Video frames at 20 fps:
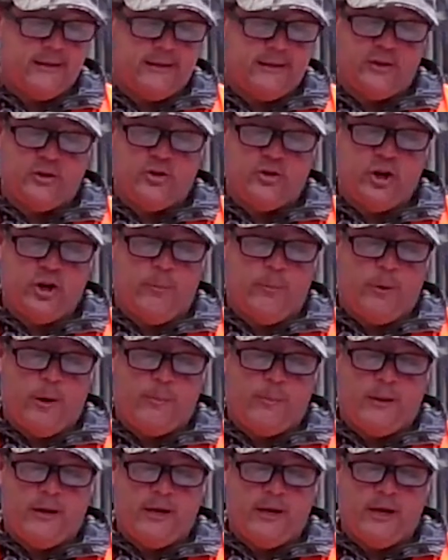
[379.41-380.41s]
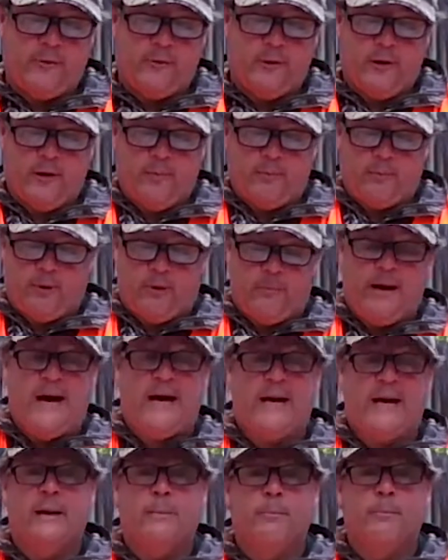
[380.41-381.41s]
They jump up and they run plumb
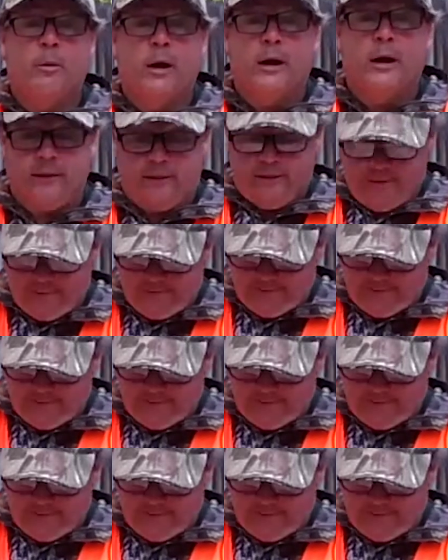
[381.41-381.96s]
out of their breath.